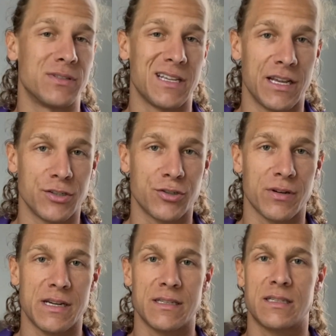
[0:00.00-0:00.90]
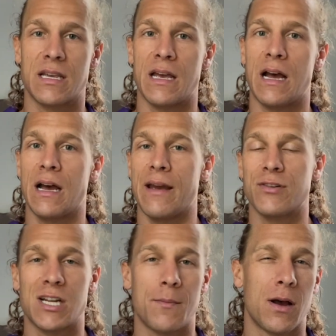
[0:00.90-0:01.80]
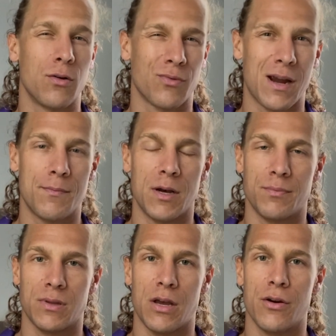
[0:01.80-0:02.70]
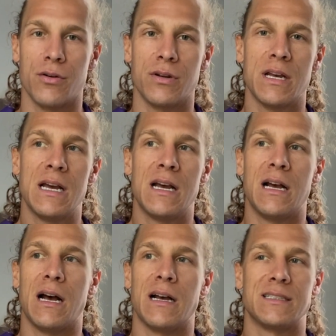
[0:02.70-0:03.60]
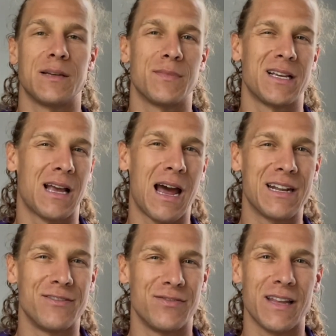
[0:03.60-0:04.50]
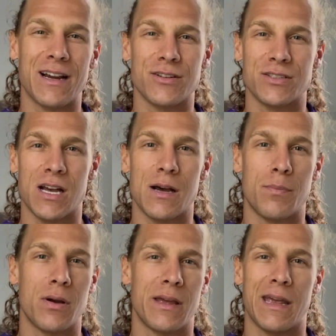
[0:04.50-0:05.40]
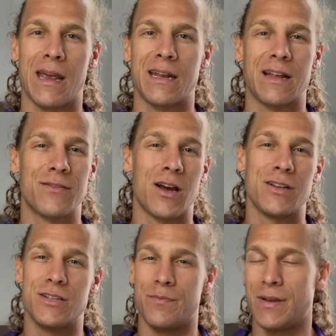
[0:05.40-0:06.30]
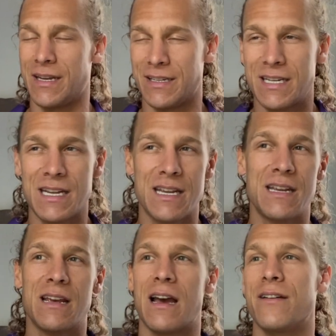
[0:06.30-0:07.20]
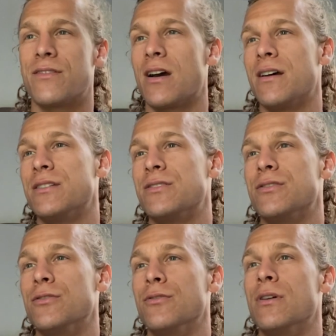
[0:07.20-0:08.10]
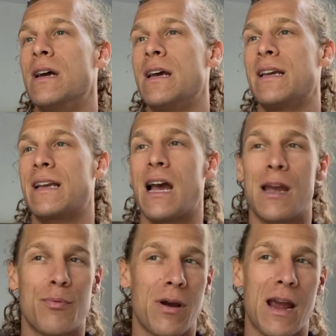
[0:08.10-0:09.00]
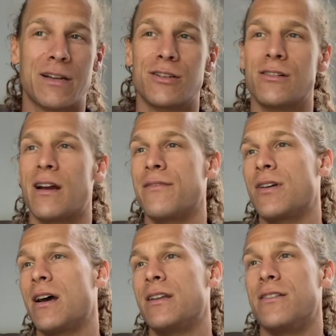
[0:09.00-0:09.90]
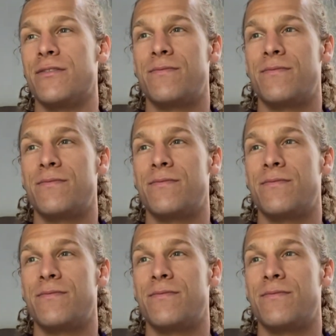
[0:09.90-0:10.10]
injuries. Every time I'll ramp up load, something kind of flares up, and I've gone to PT, I've gone to chiropractor, I've gone to